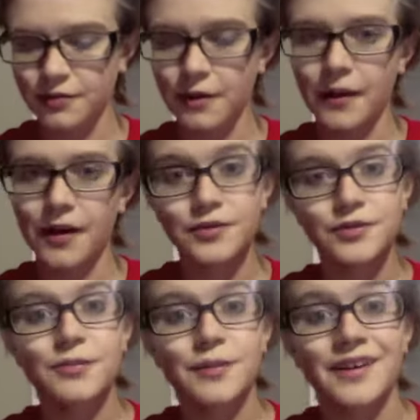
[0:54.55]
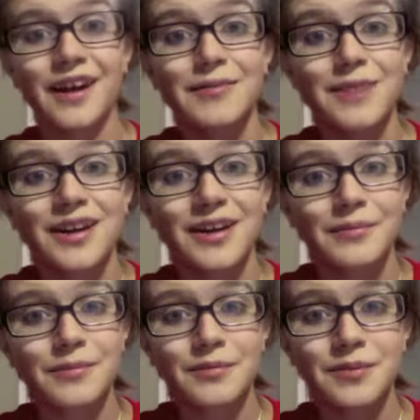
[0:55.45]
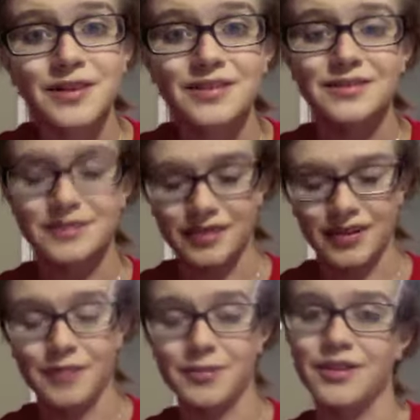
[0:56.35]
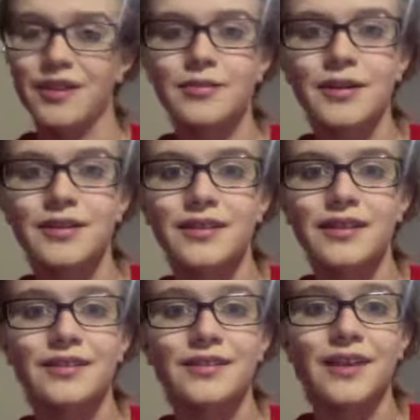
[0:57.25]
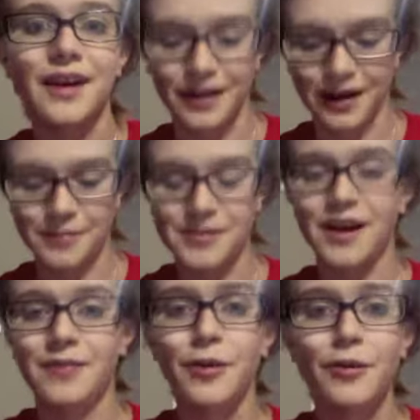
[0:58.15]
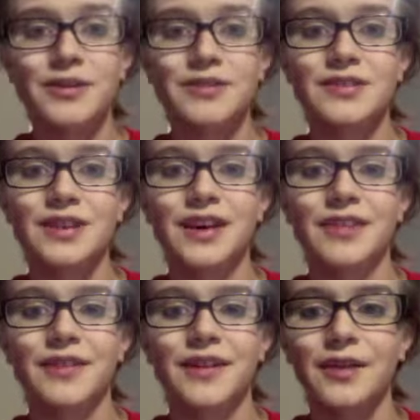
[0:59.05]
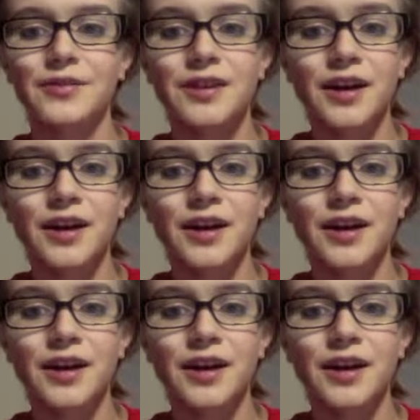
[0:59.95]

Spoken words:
I used Bin 9 makeup because I'm a thespian and I happen to have a whole bunch of it lying around the house.